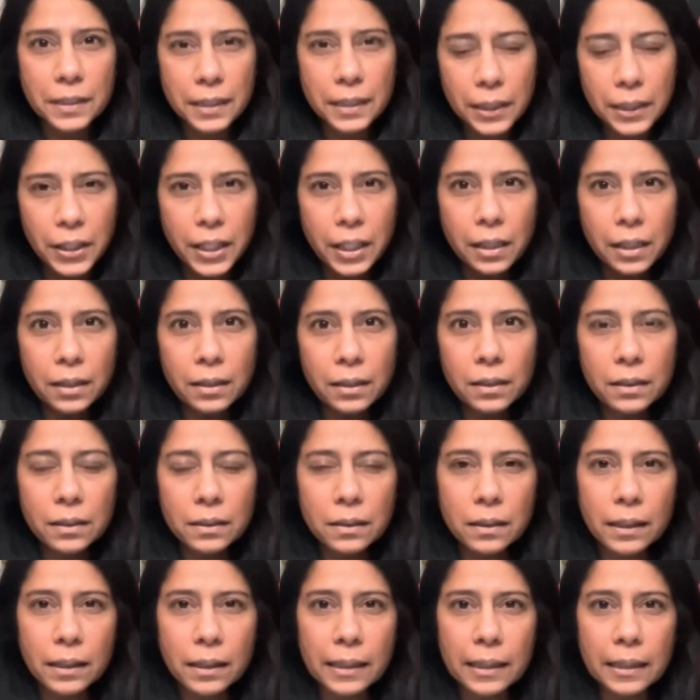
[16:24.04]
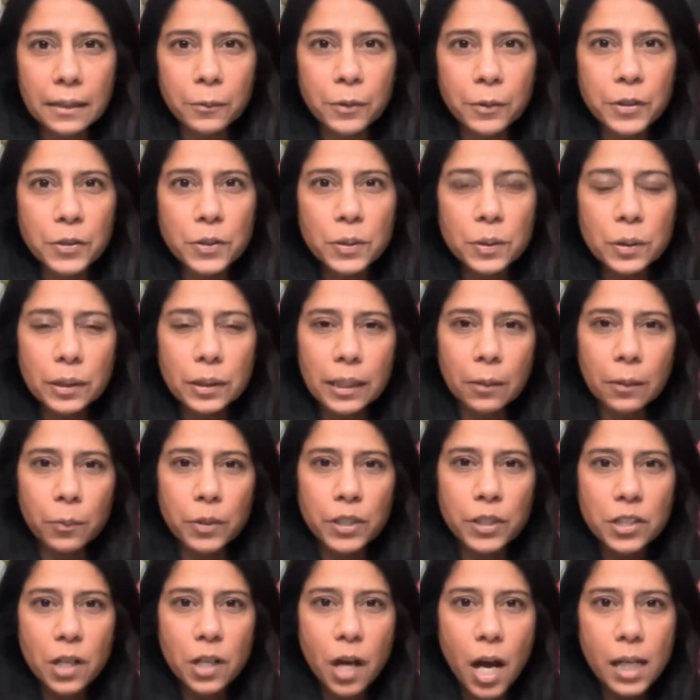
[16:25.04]
Frontera? Like, can
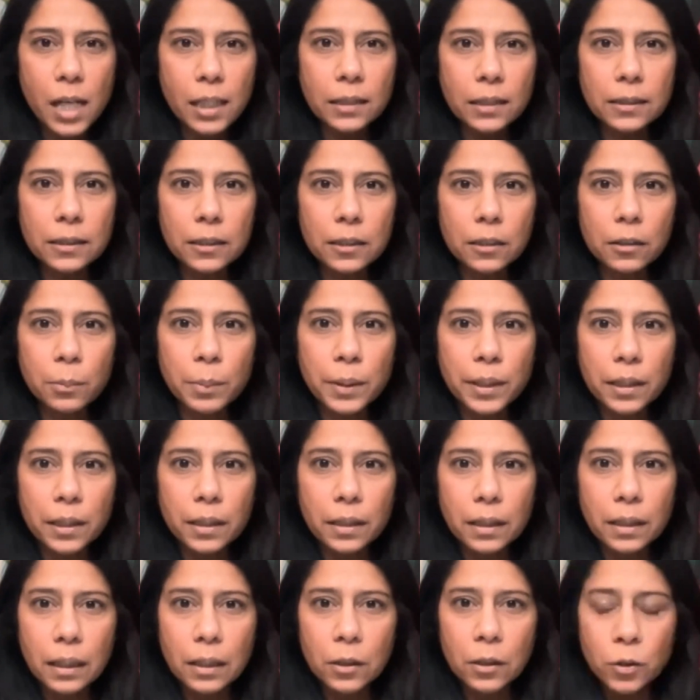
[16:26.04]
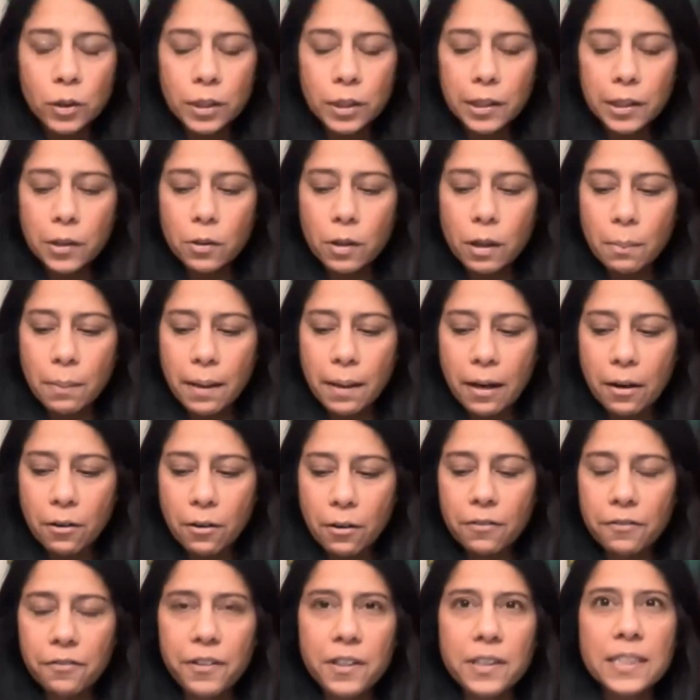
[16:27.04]
we talk a little bit, Julio,
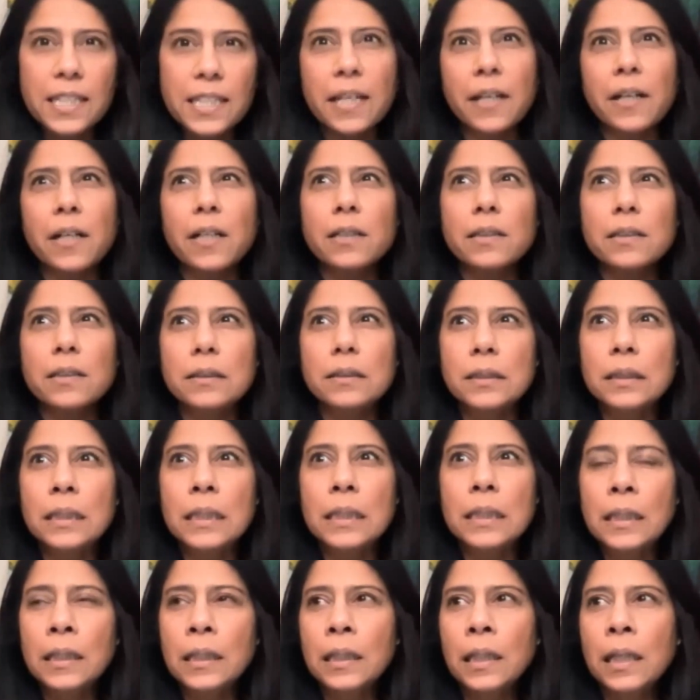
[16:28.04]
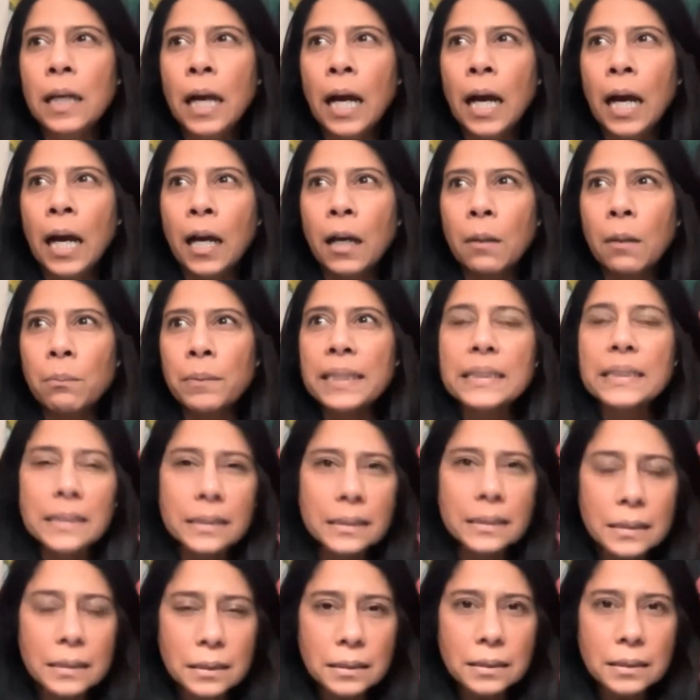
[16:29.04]
about Frontera's
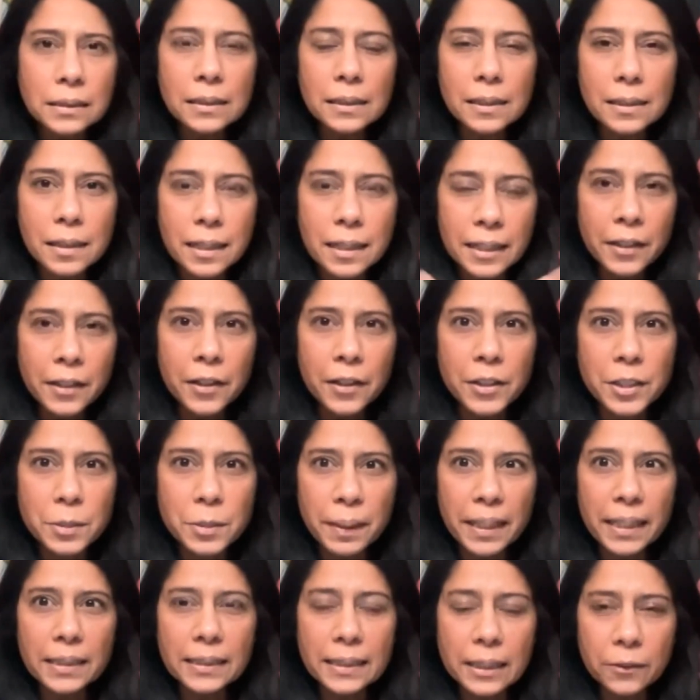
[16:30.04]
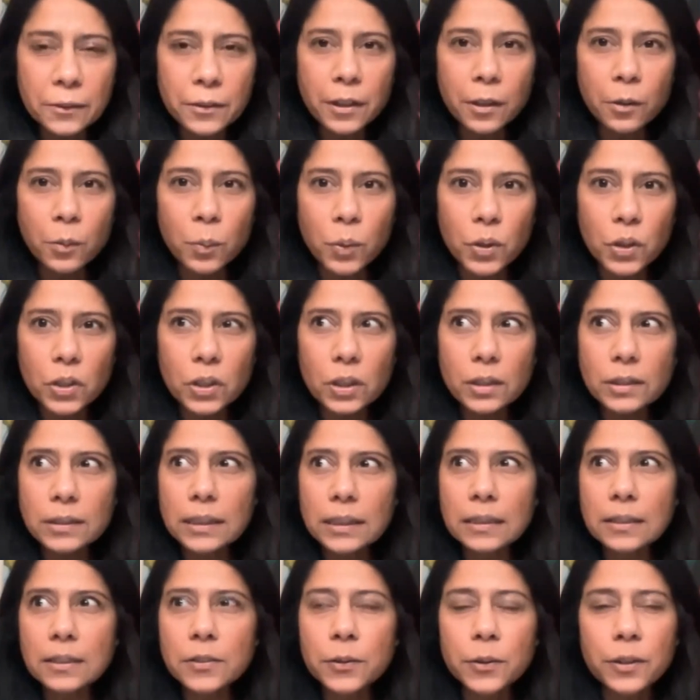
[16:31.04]
existence in our space now in our world,
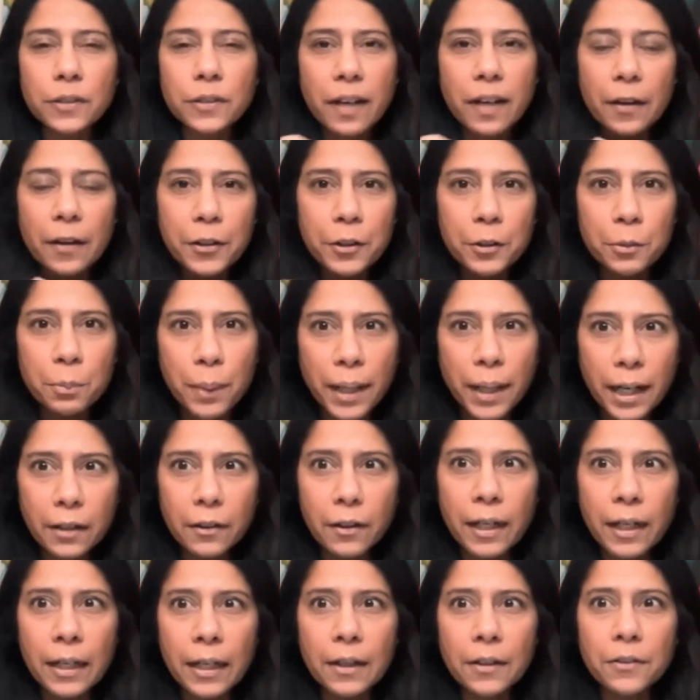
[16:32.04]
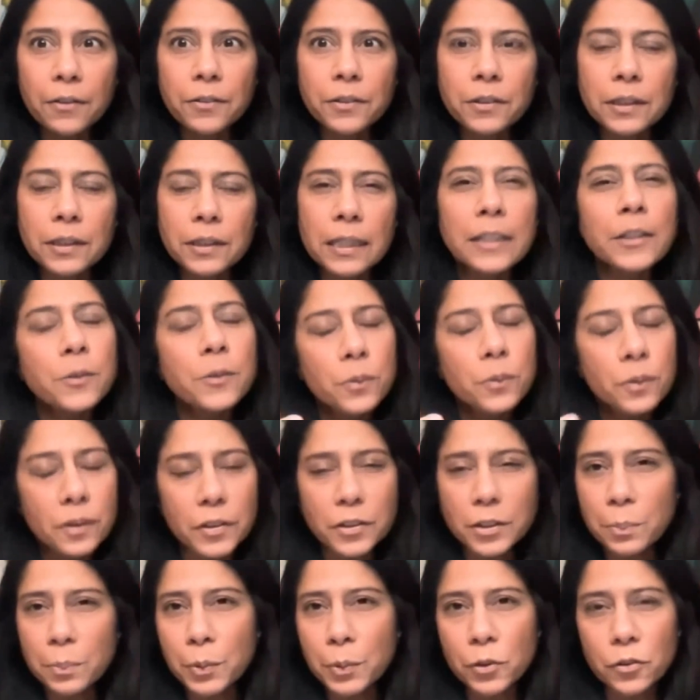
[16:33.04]
and sort of how your background?
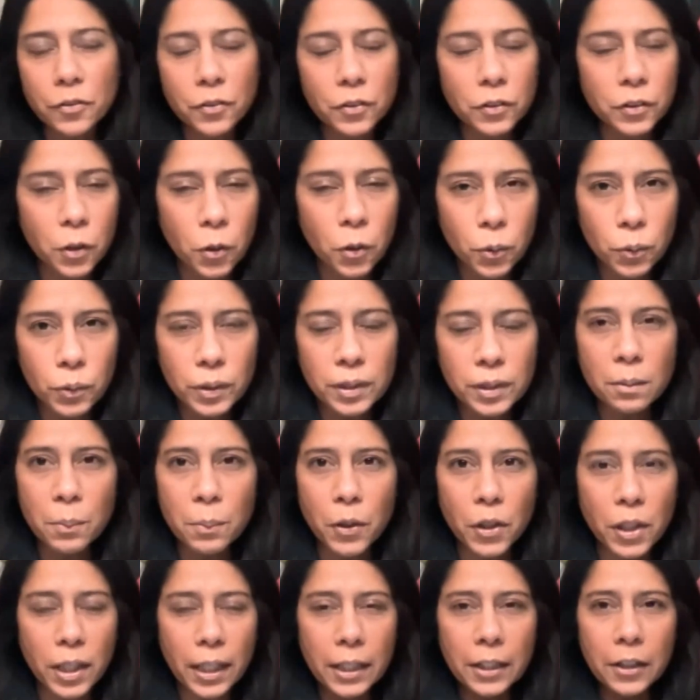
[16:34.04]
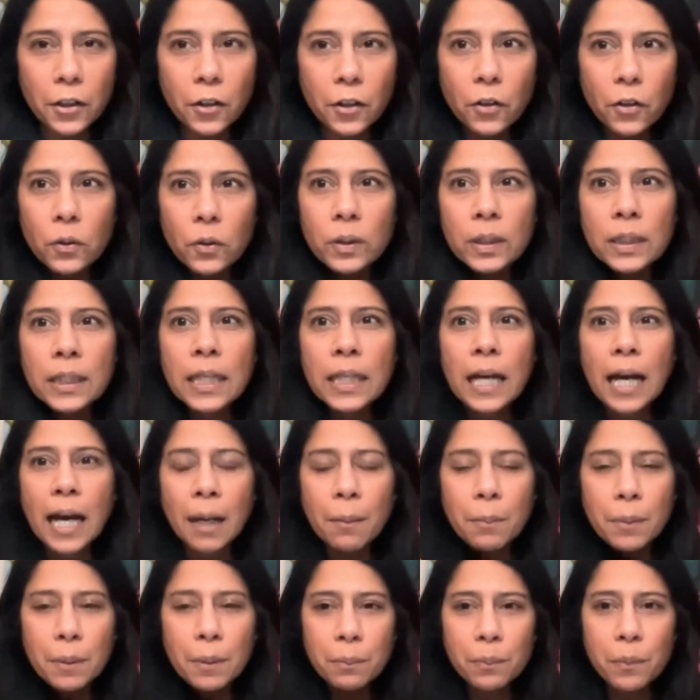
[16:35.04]
There's a beautiful note in the book, I know,
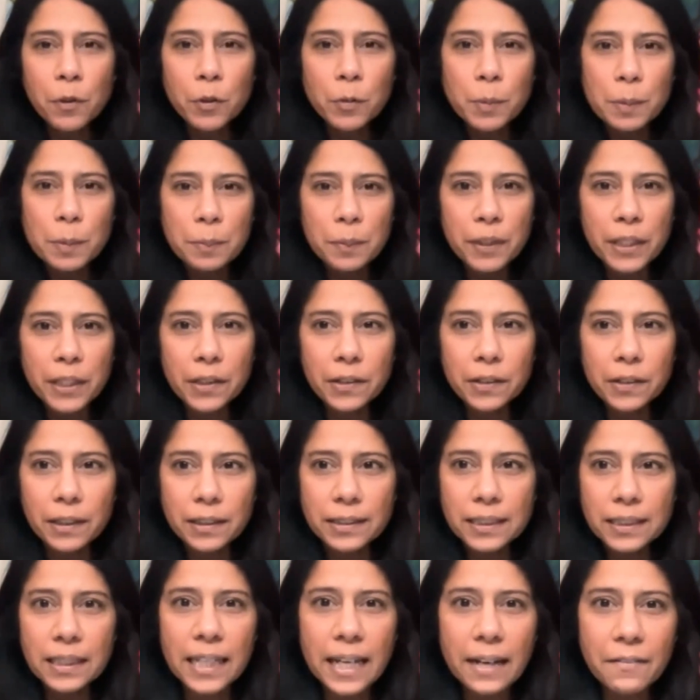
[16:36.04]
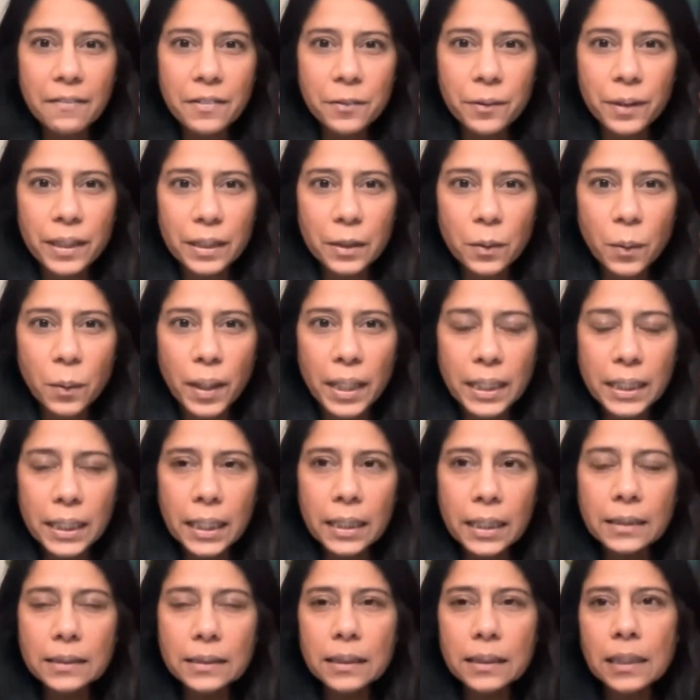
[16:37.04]
but most people here said they haven't read it quite
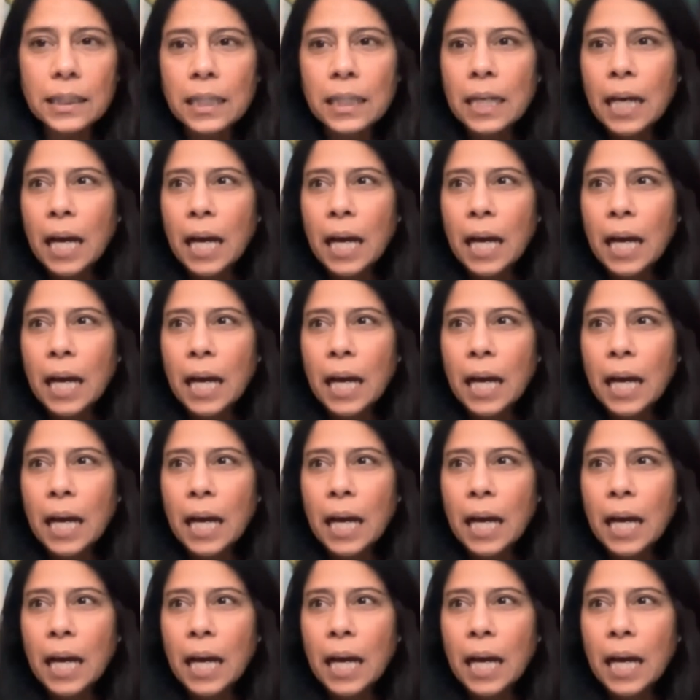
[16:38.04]
yet.